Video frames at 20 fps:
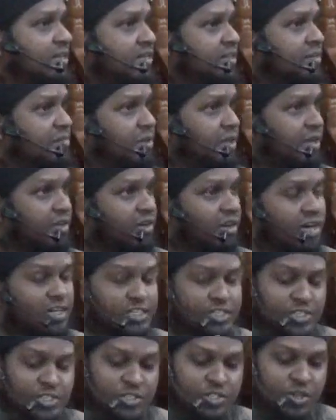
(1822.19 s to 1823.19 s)
The
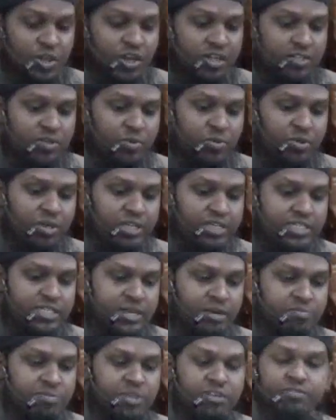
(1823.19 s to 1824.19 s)
Mi'raj is not only
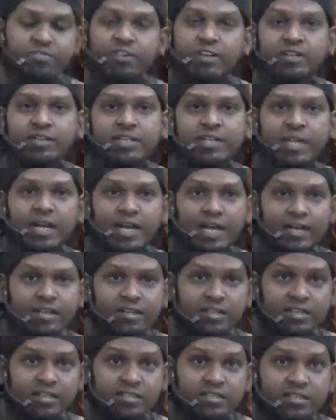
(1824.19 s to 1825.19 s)
something found in the
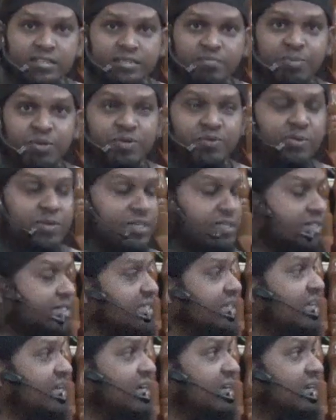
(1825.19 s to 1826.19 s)
Hadith, but we are
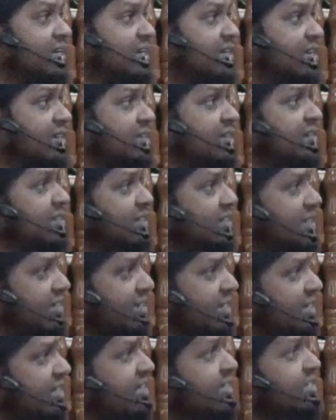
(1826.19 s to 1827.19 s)
seeing
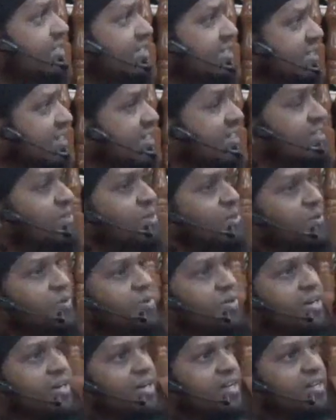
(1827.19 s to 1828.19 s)
it is in the
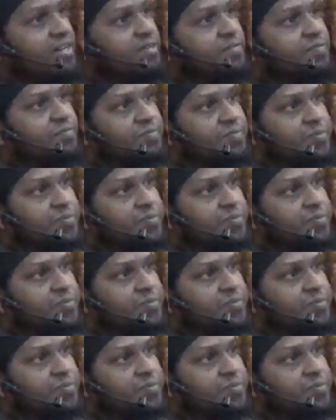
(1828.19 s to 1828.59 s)
Quran.